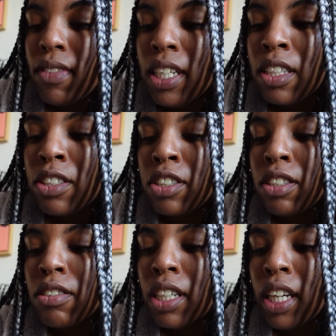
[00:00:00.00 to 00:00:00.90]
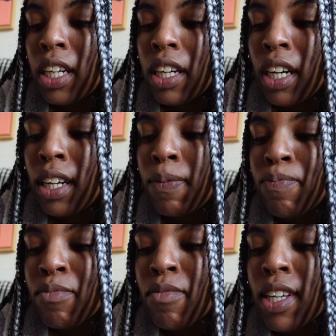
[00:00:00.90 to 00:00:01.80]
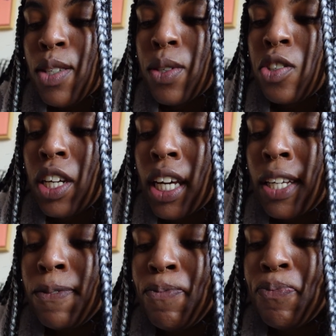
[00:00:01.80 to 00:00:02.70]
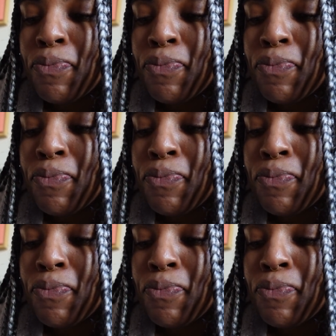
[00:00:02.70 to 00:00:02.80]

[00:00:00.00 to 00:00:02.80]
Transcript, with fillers: And they're so good. Um, it's with chicken.